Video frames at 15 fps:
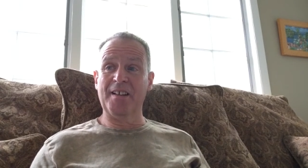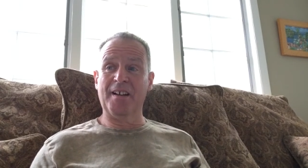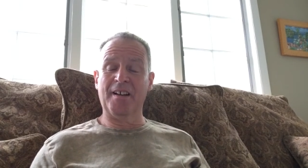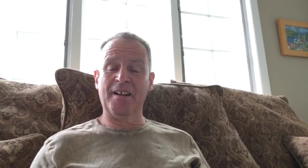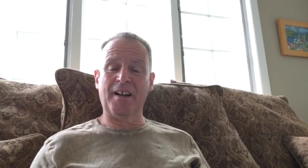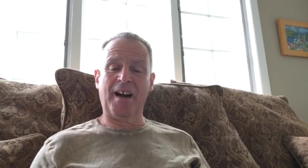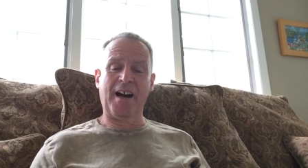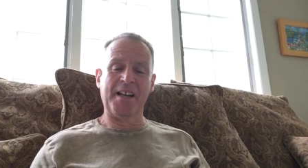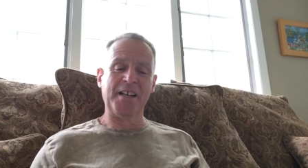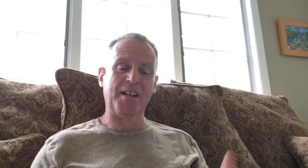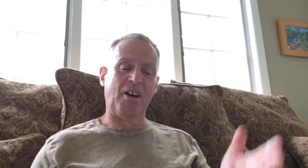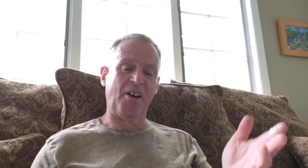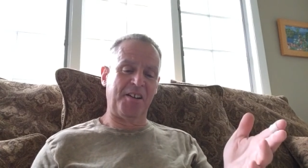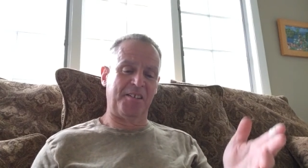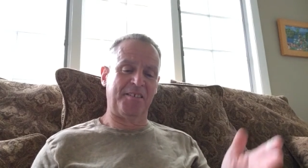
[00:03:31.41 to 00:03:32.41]
Uh, Hodding
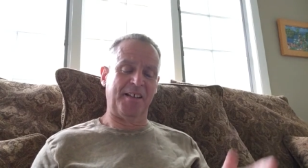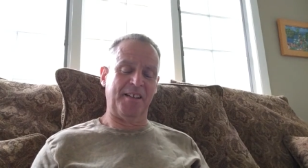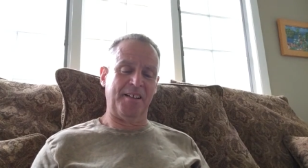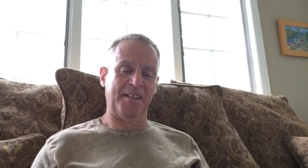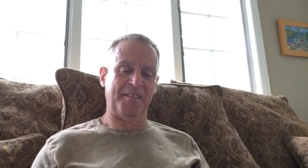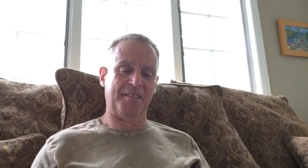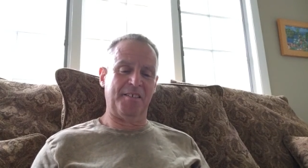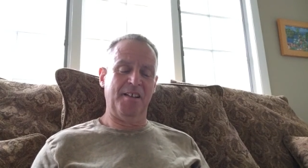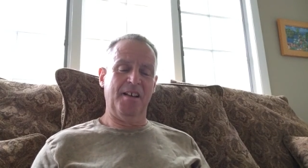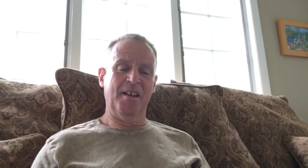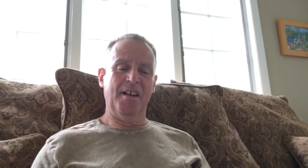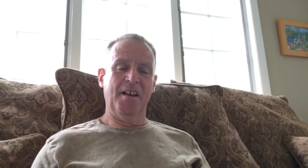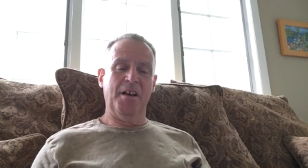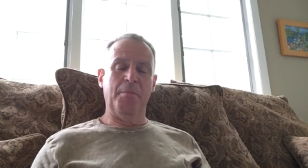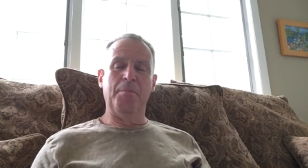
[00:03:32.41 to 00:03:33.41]
Carter said this
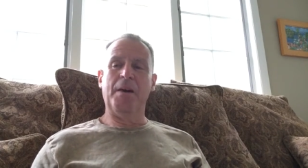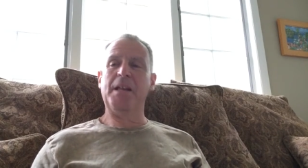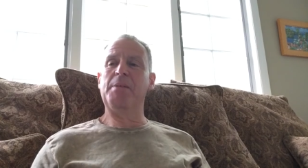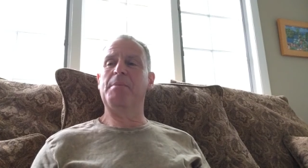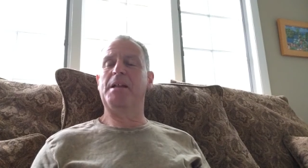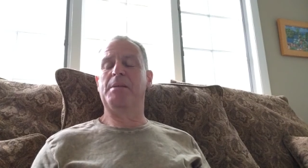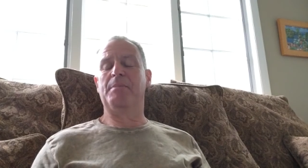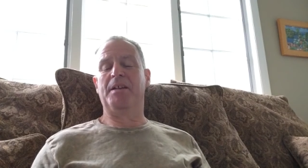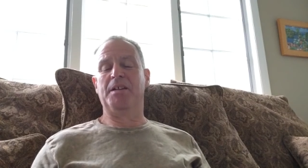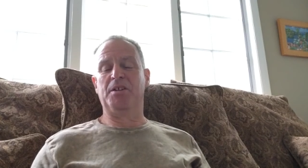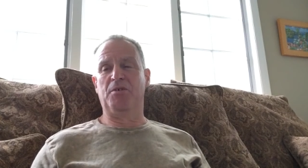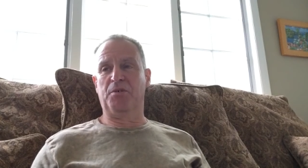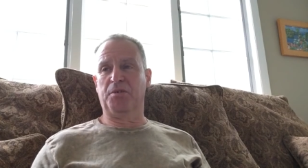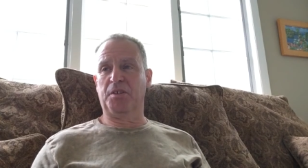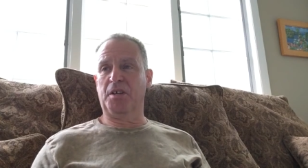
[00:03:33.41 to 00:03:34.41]
many, many, many
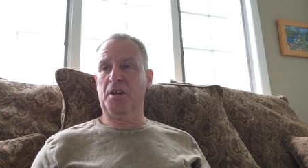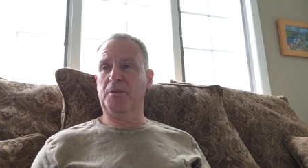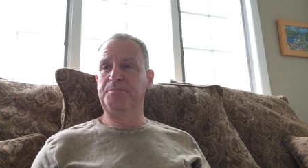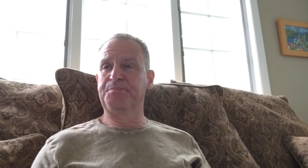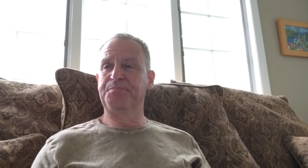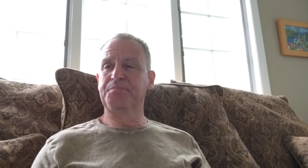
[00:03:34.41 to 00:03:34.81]
years ago.